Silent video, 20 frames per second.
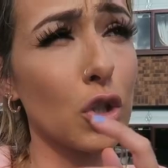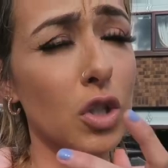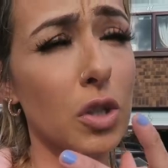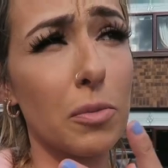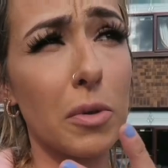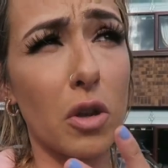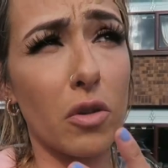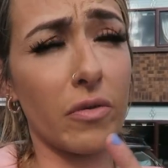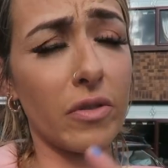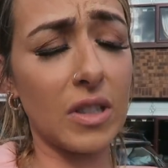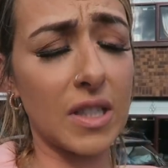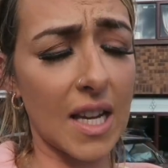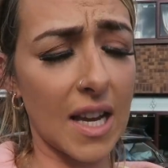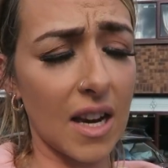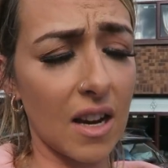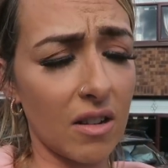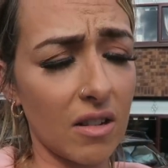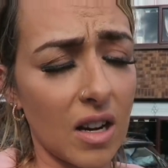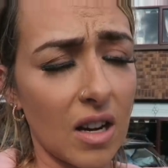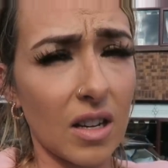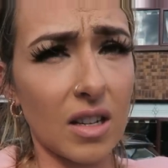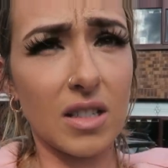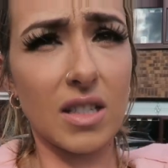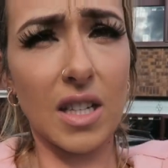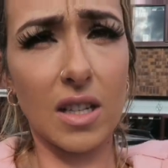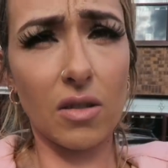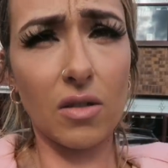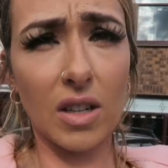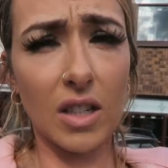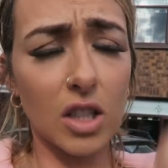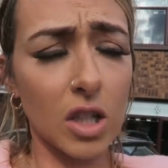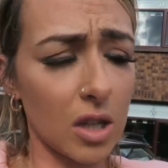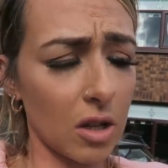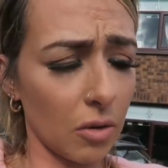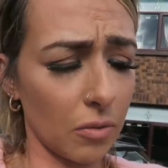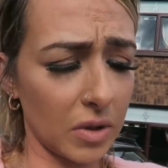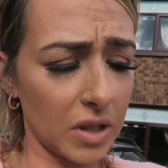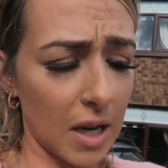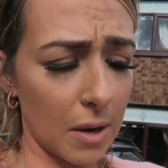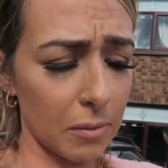Such a beautiful day here in Ireland. I don't actually
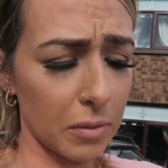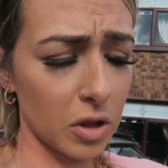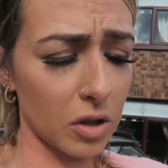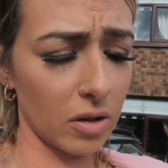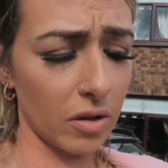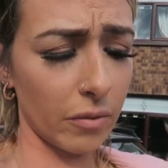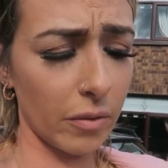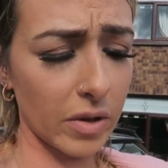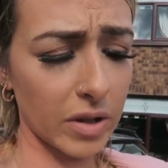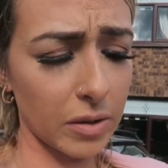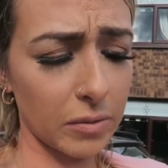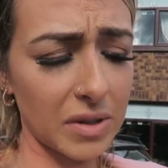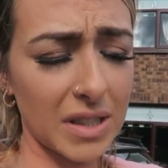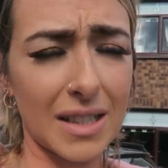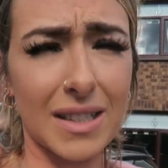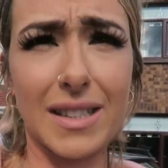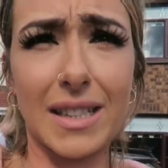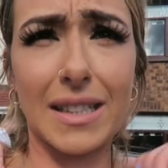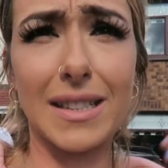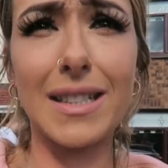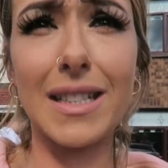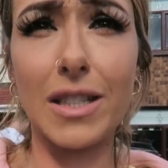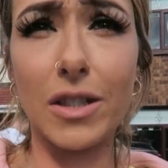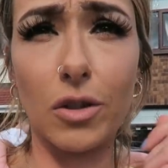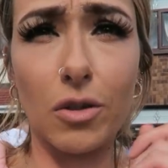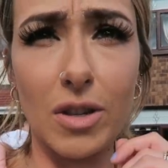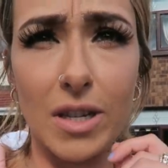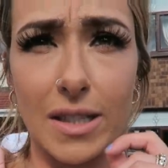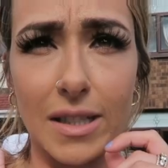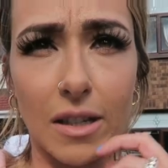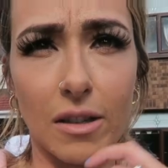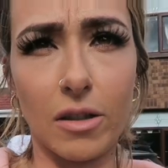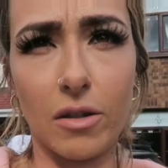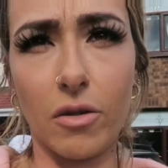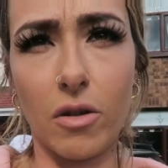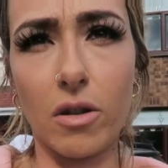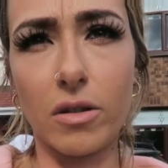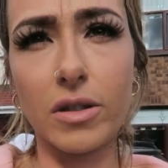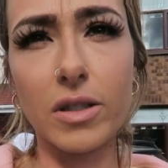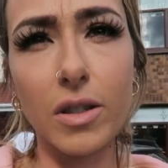know what temperature it was. It was like 16 degrees
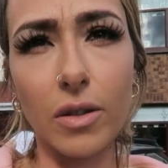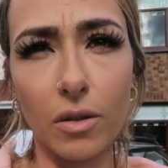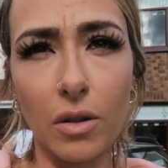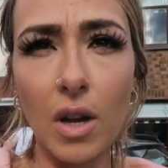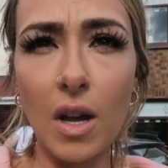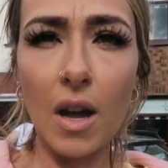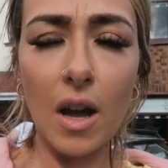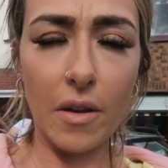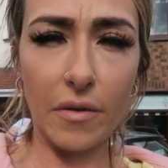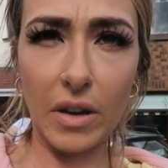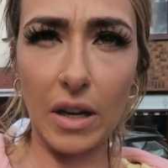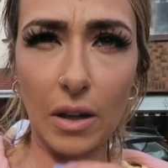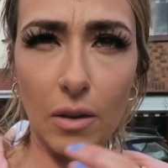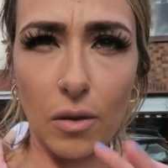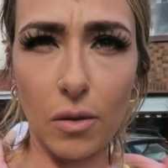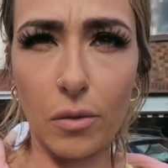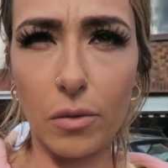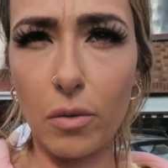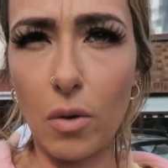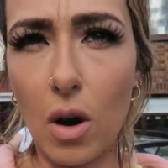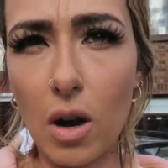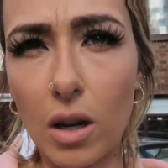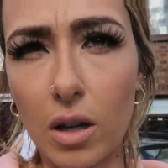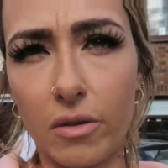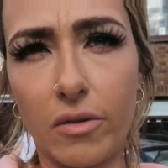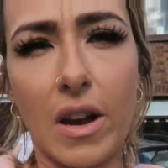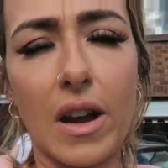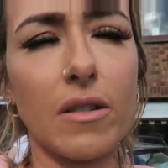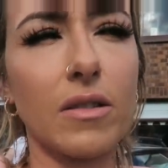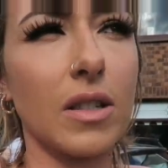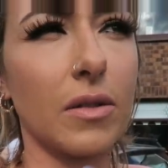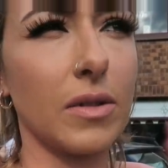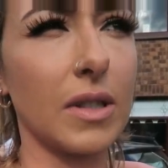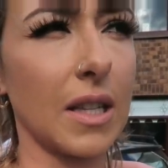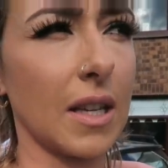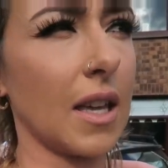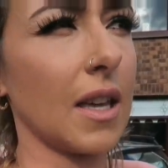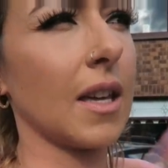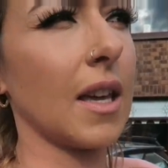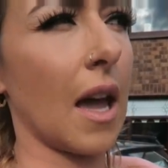earlier on, so I feel like we were walking around. I was
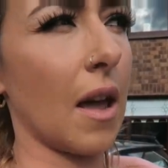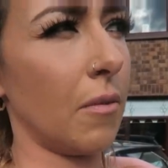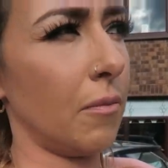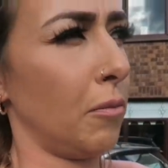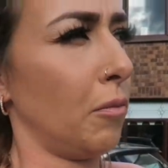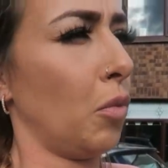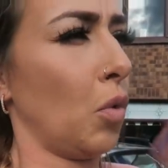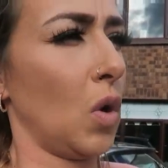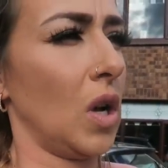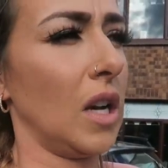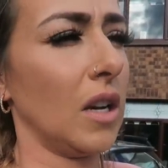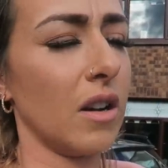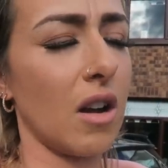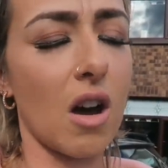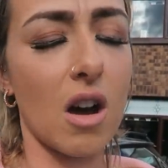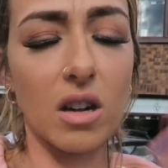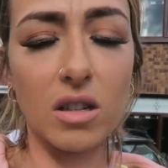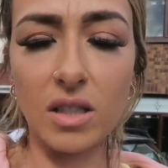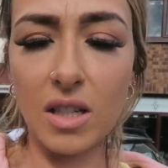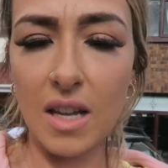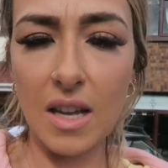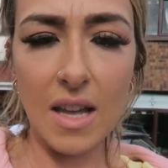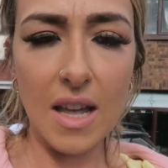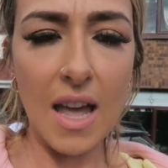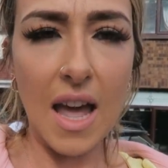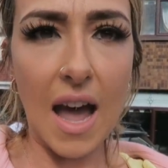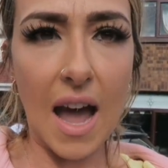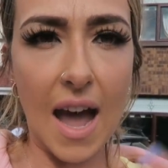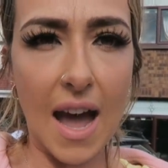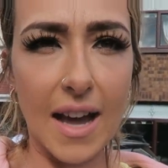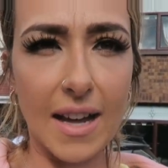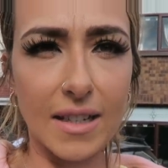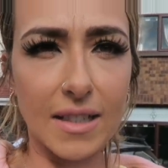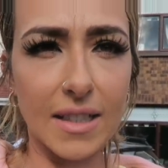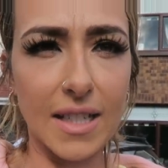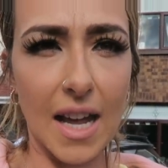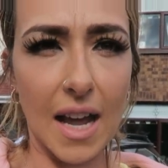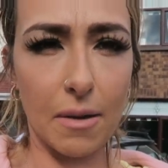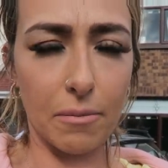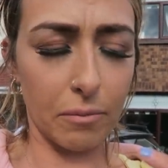like getting boiling hot
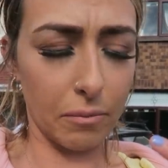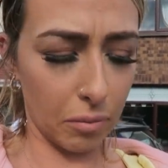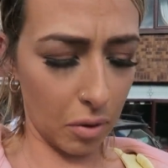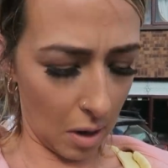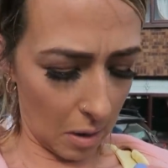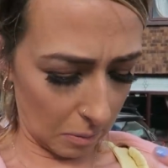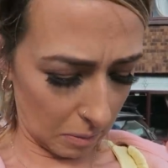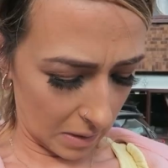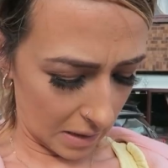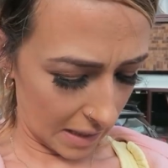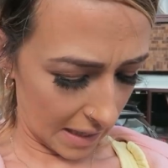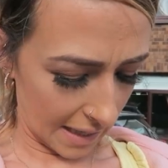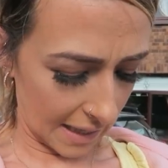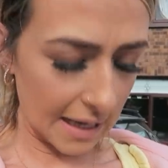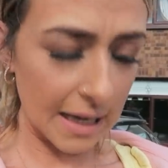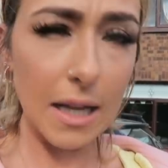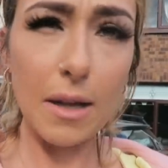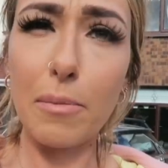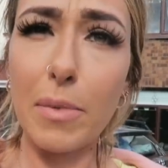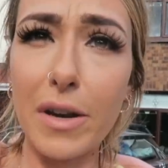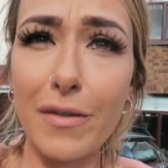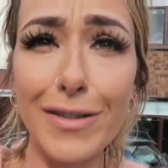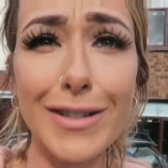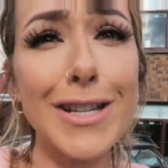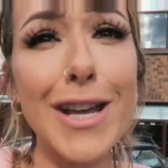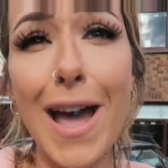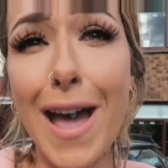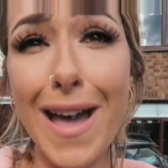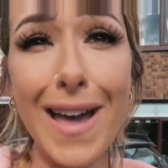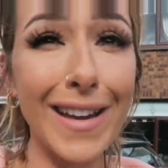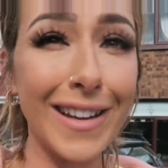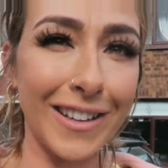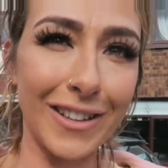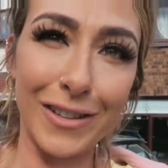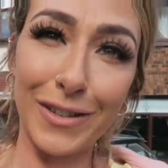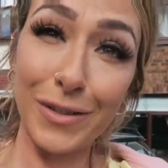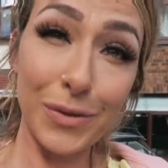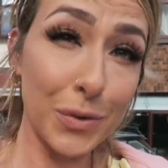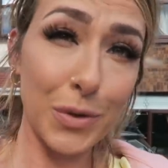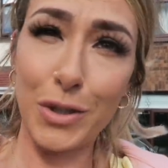and probably like a little bit of a tan,
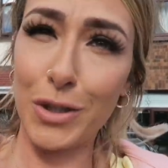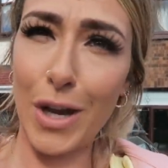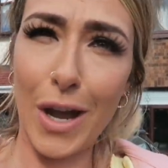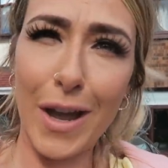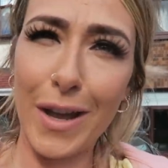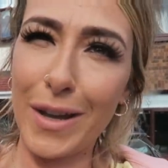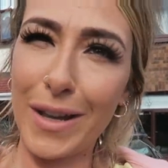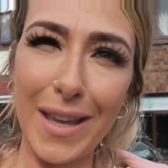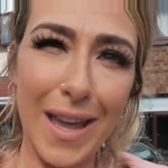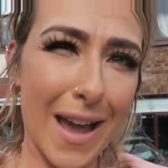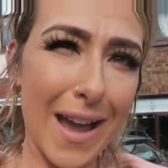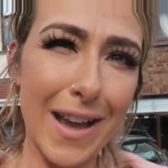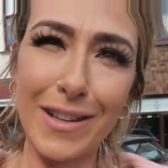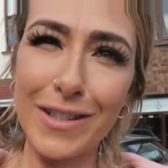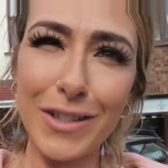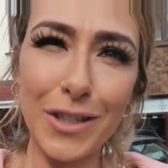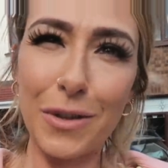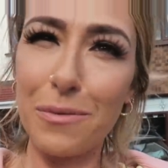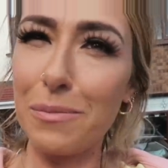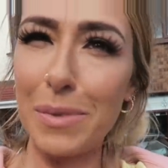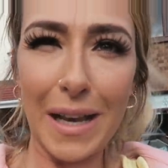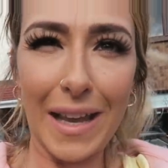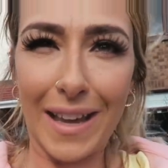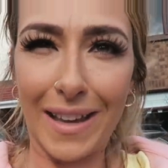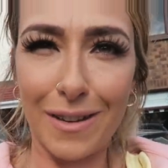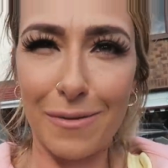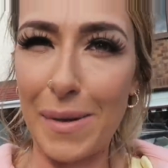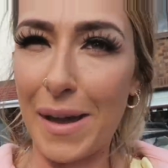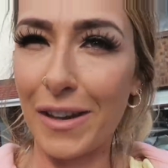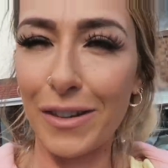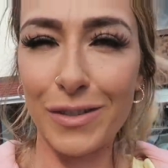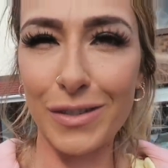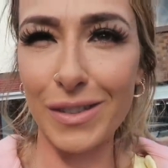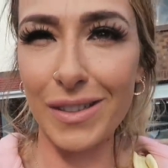which I can't complain about.